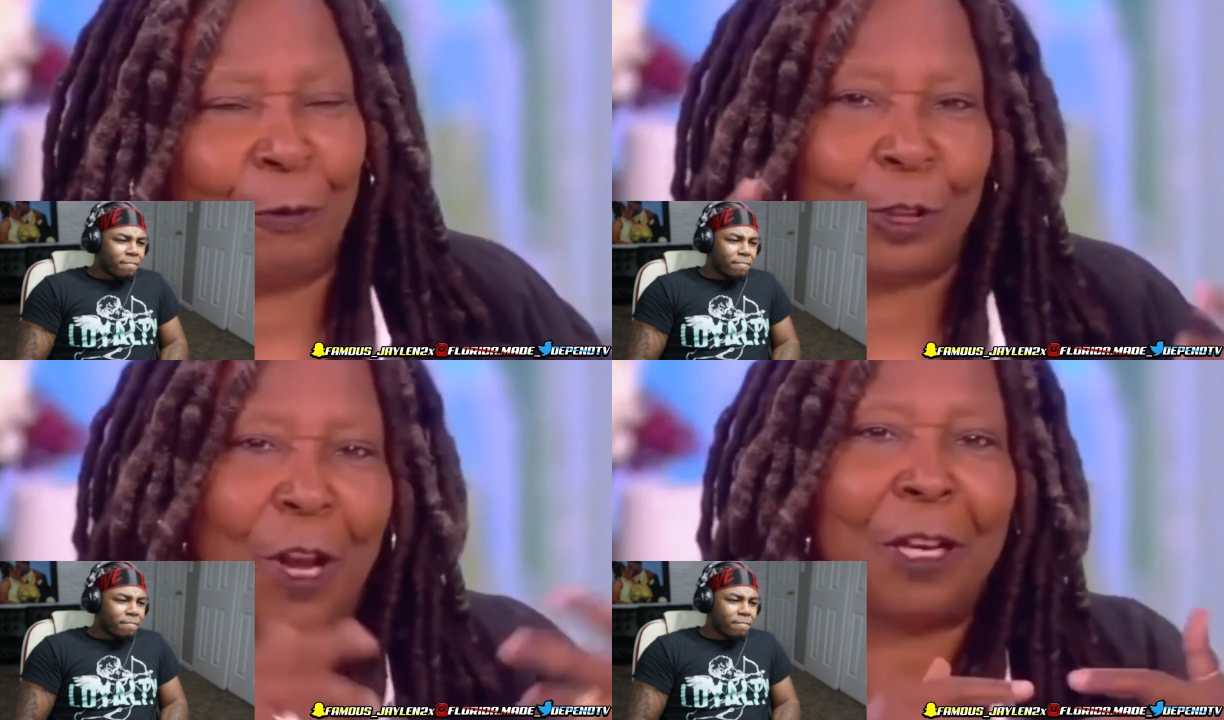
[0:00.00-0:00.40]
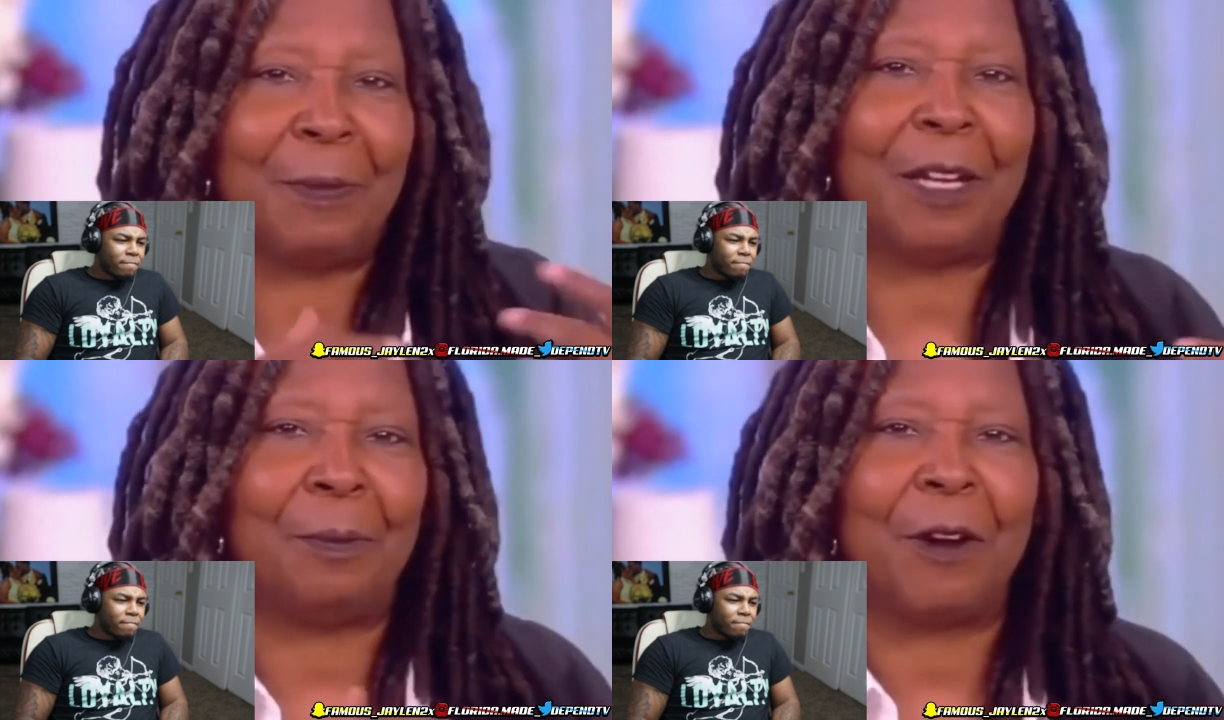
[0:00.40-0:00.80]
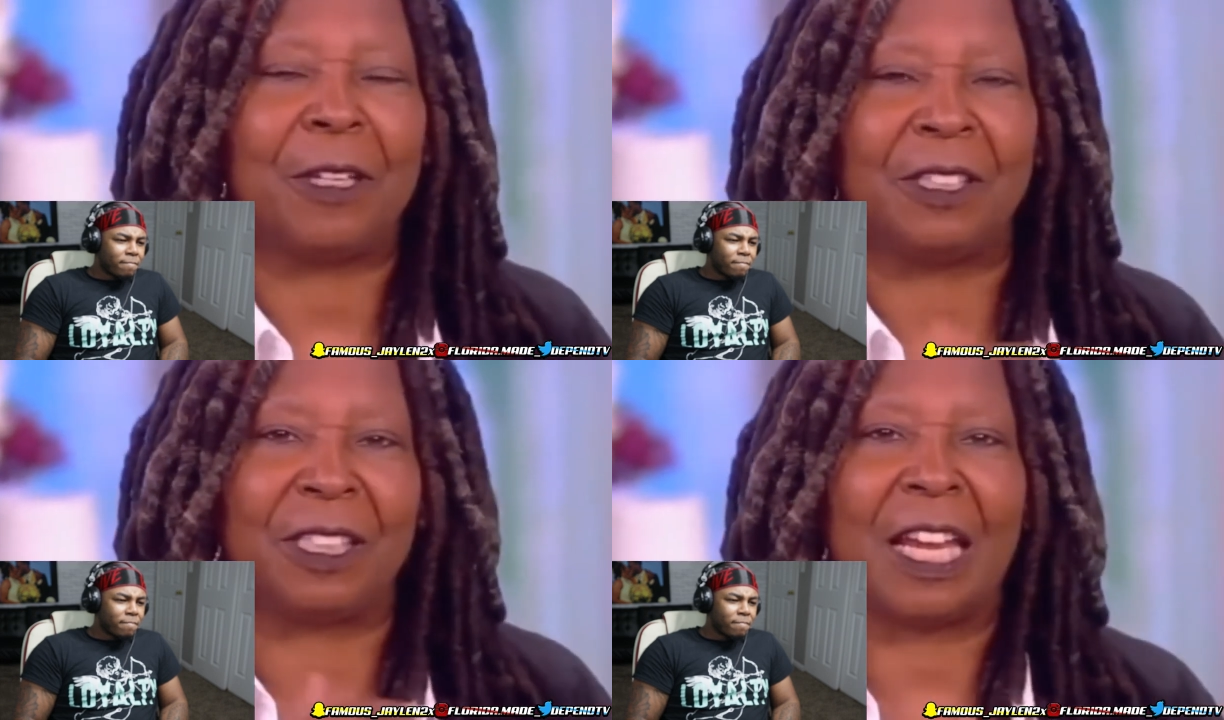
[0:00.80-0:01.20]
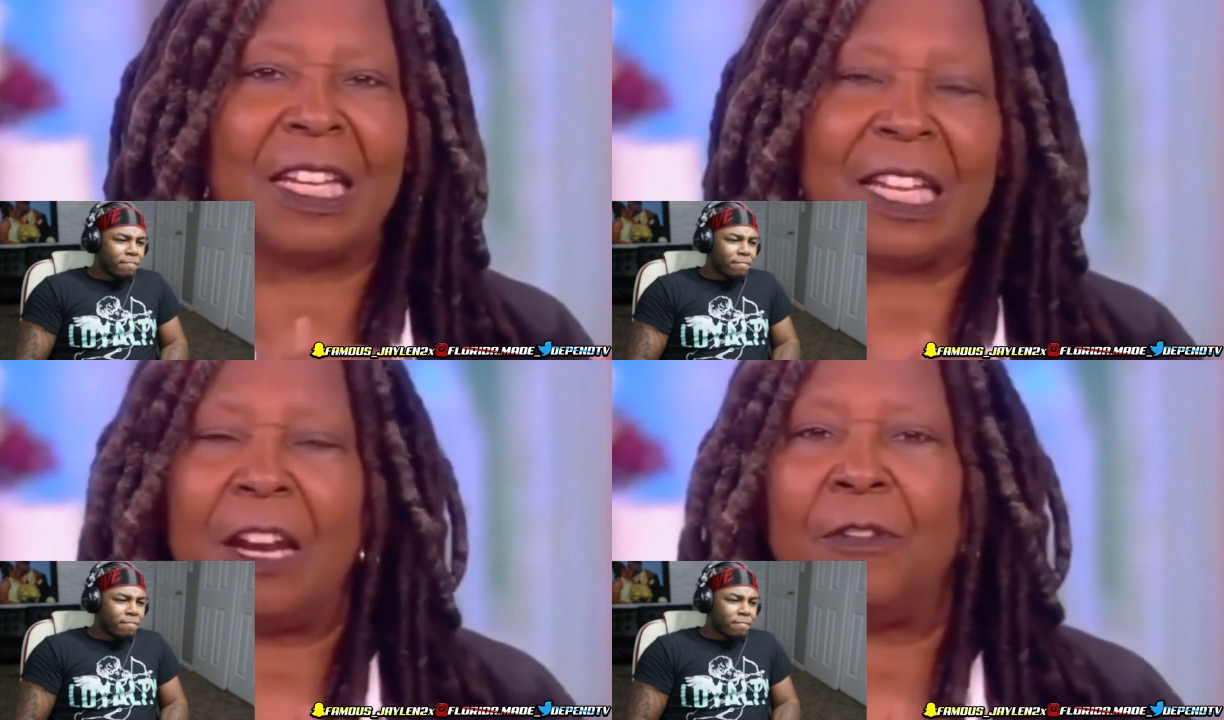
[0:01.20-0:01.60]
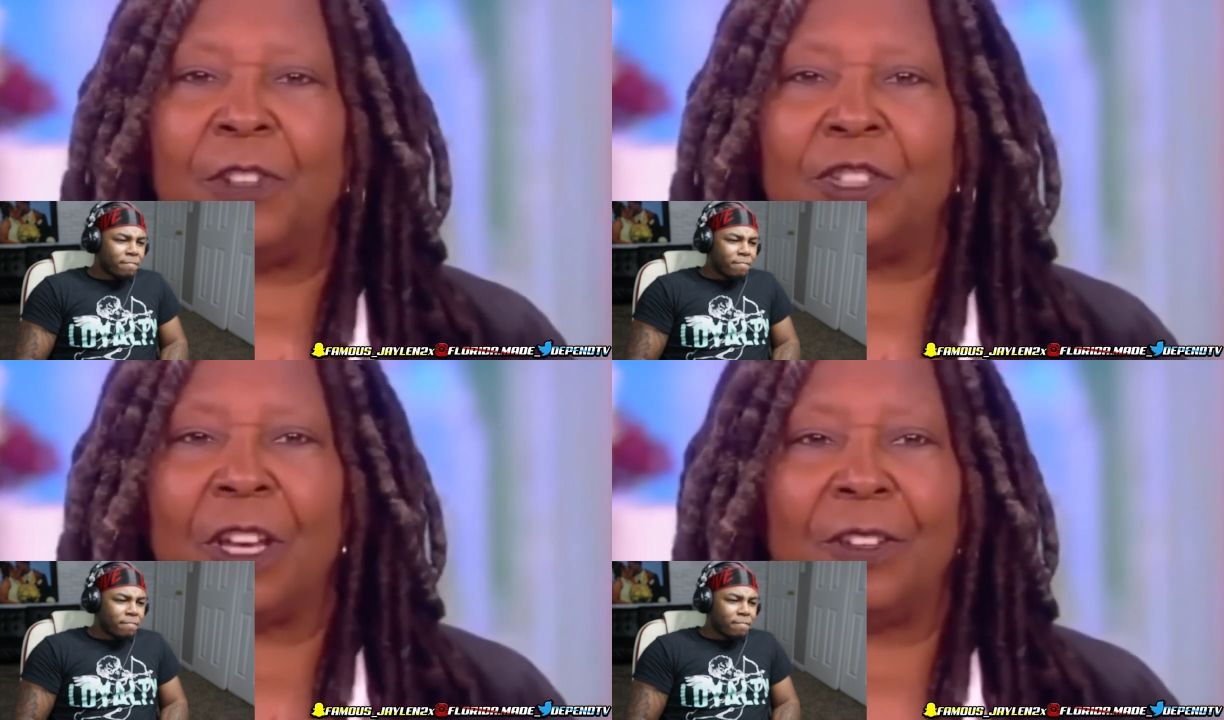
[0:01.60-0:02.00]
Speaker 1: If we're talking about Americans taking care
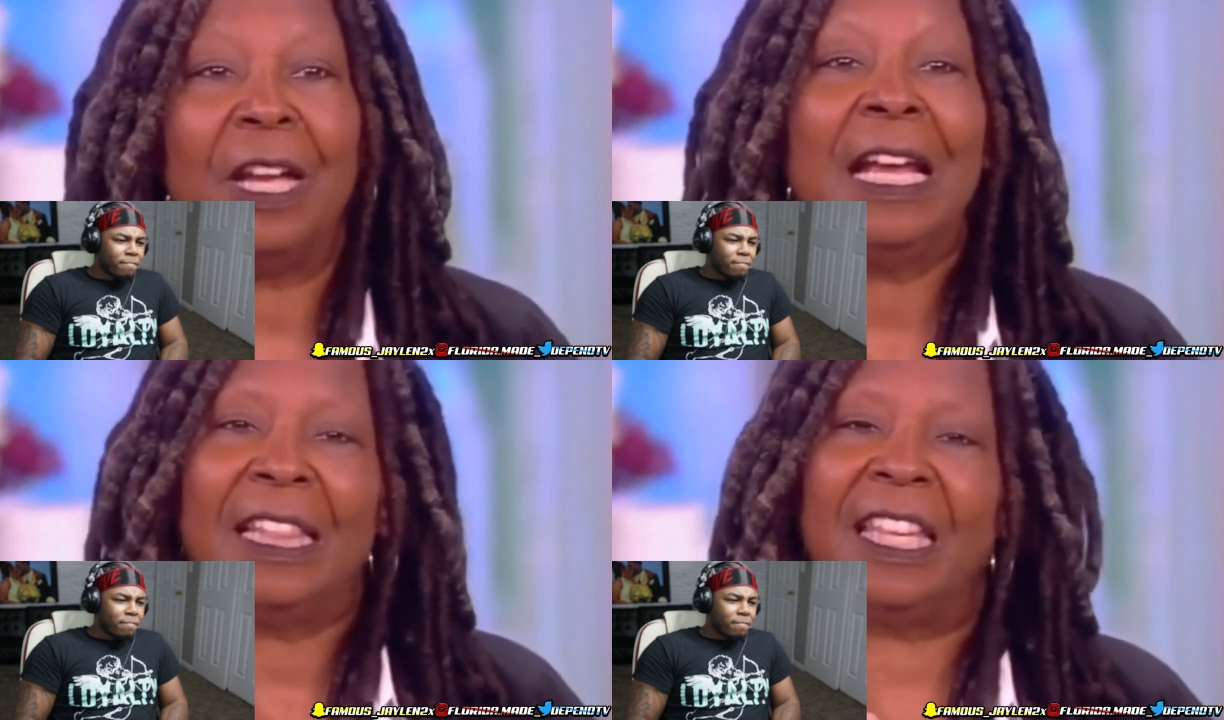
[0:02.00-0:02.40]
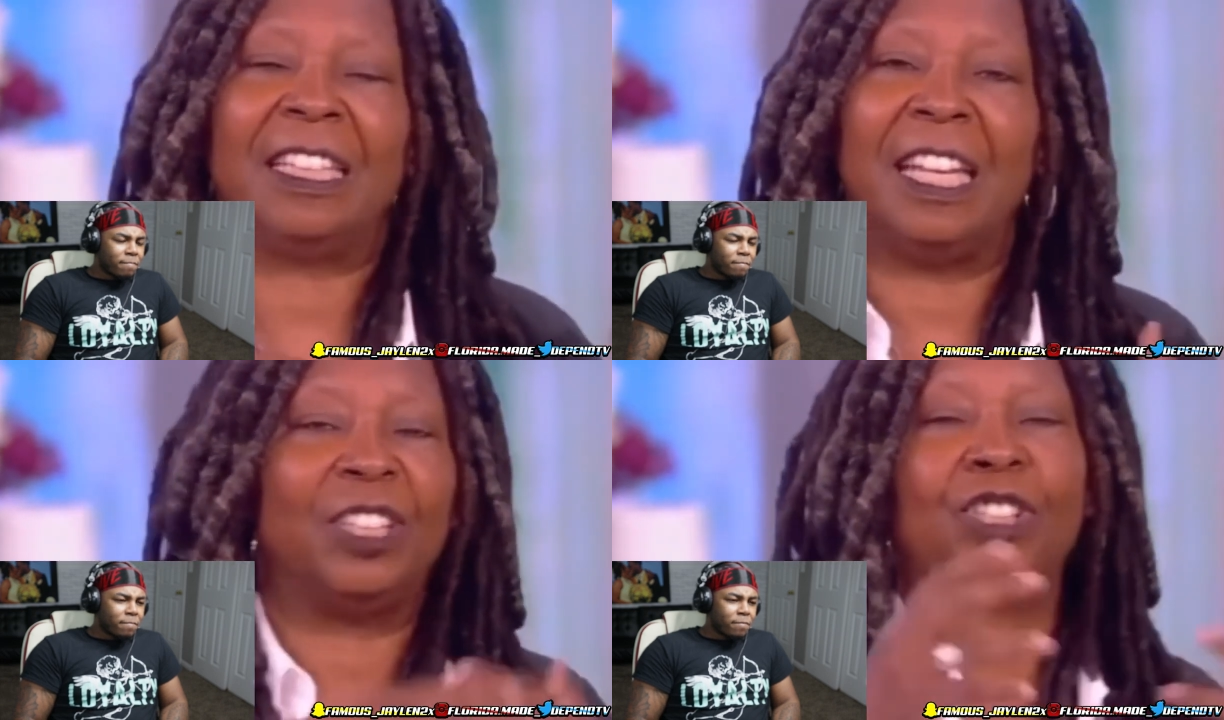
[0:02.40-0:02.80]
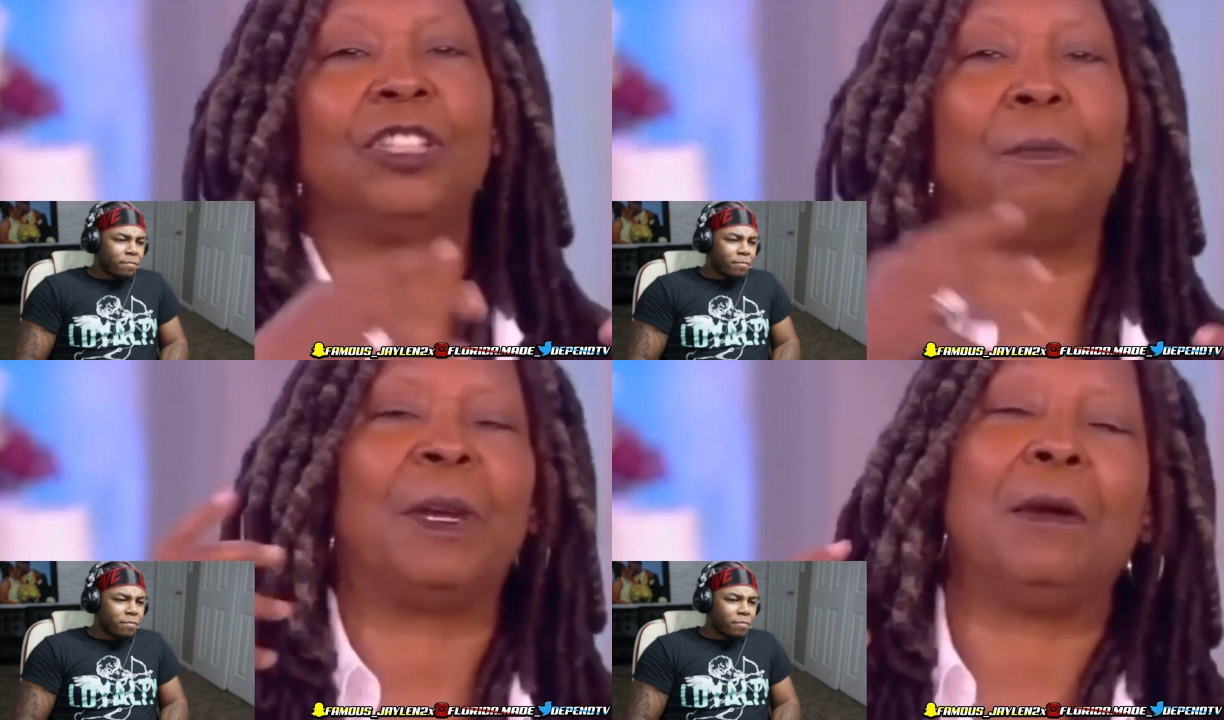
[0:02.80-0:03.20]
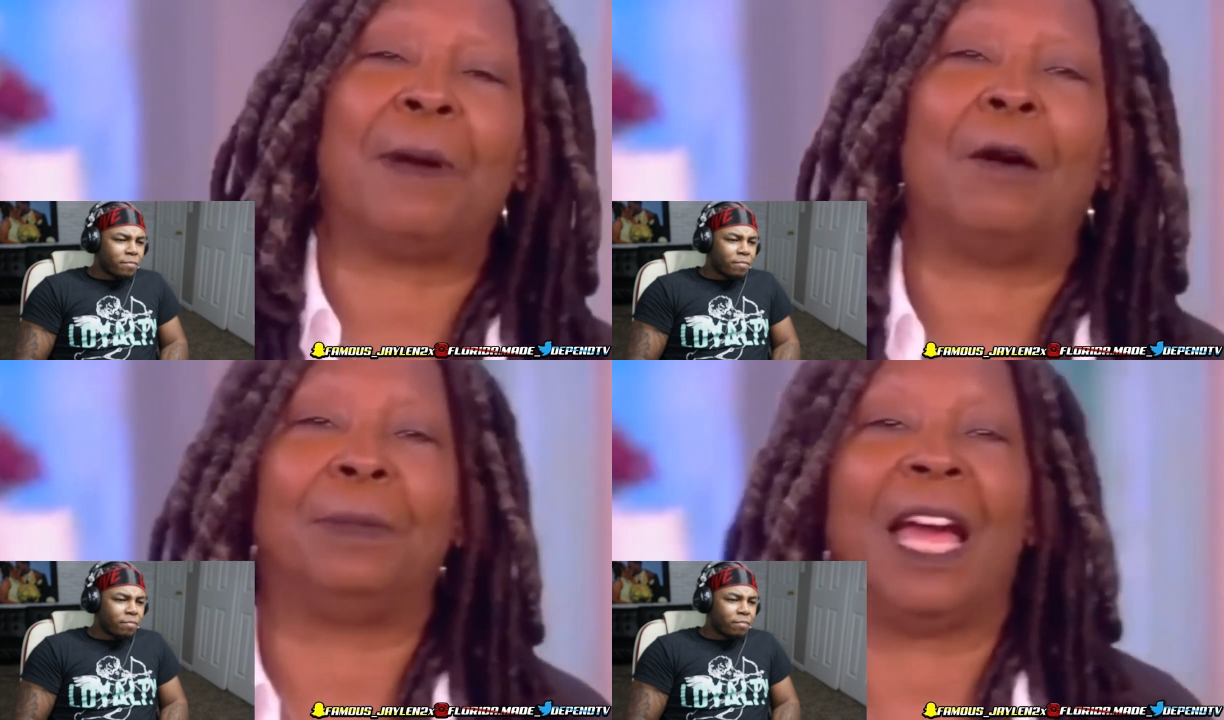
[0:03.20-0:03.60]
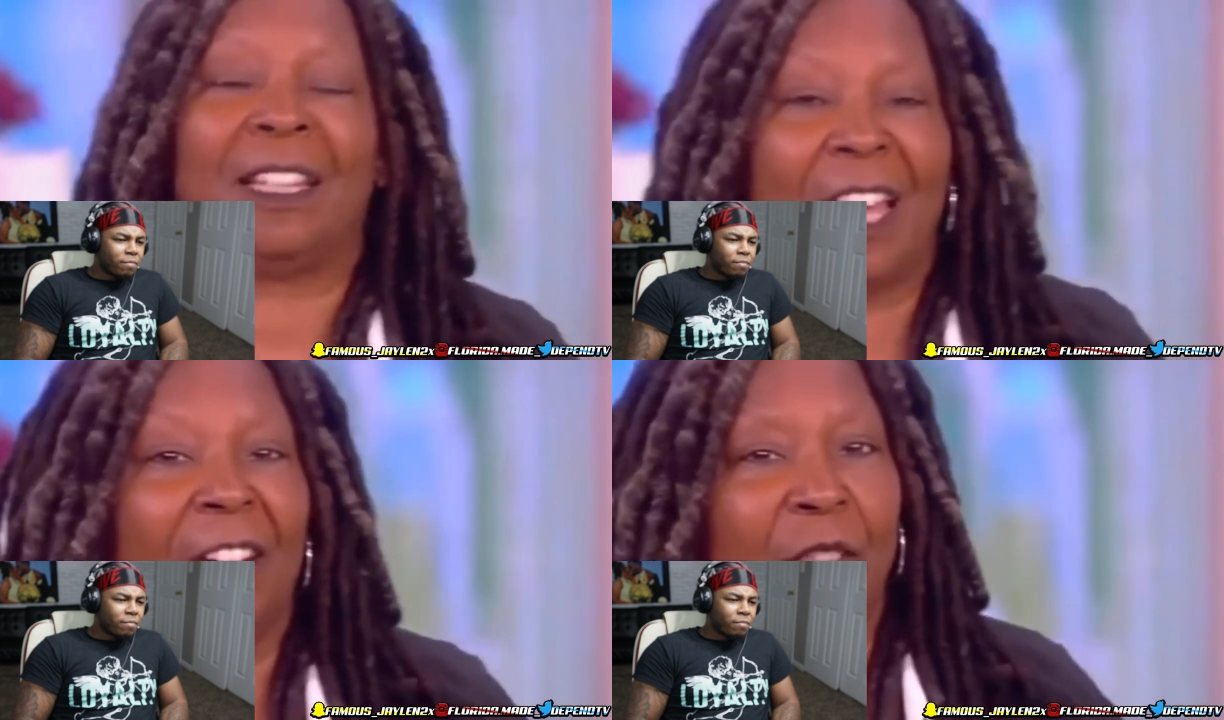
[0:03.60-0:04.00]
of each other, then it shouldn't be about
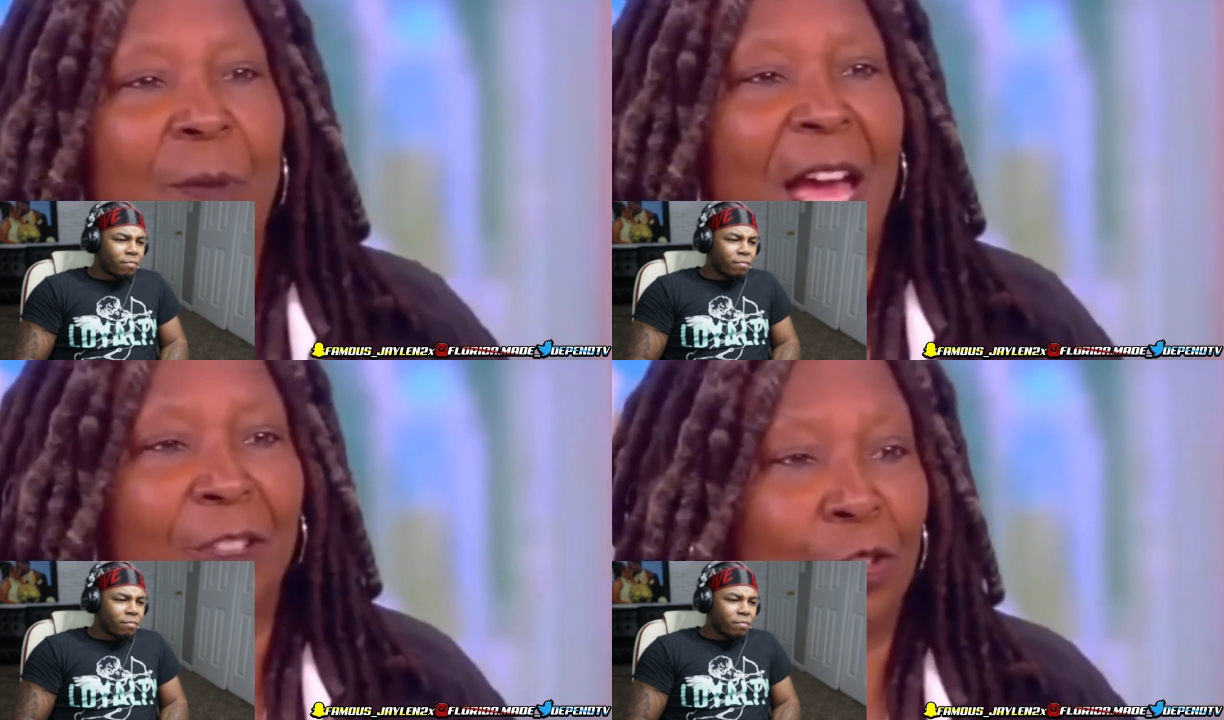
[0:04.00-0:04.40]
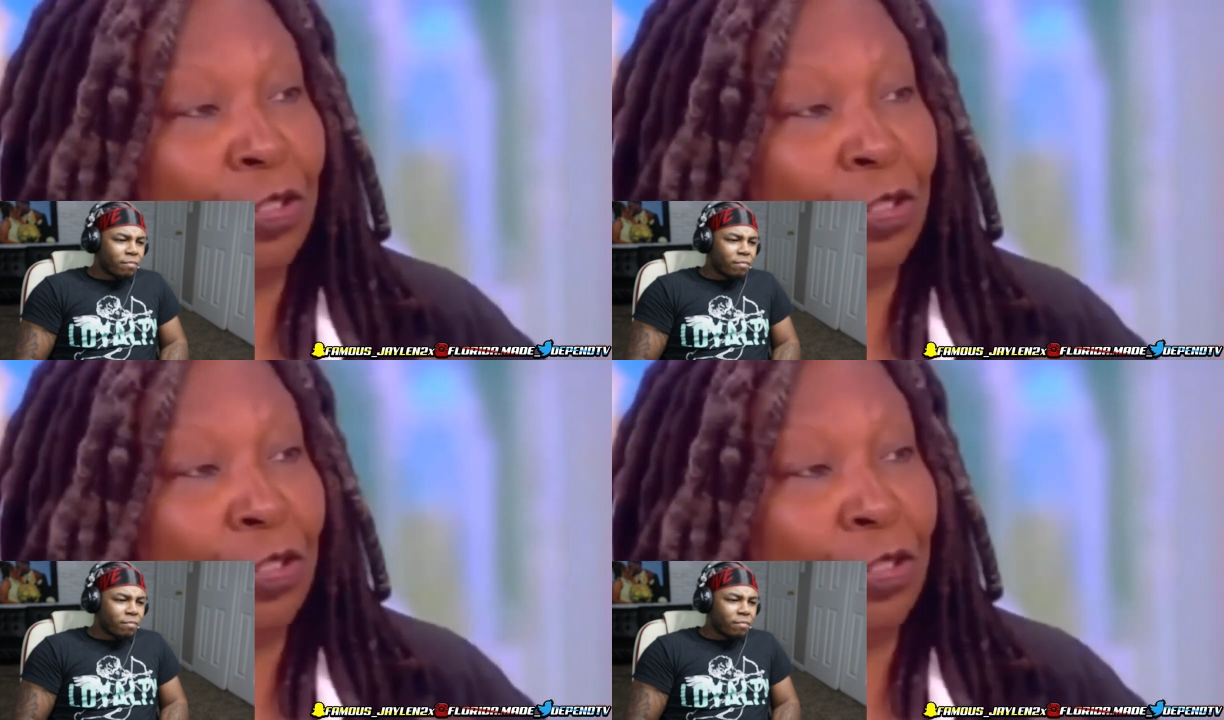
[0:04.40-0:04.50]
Black Lives Matter.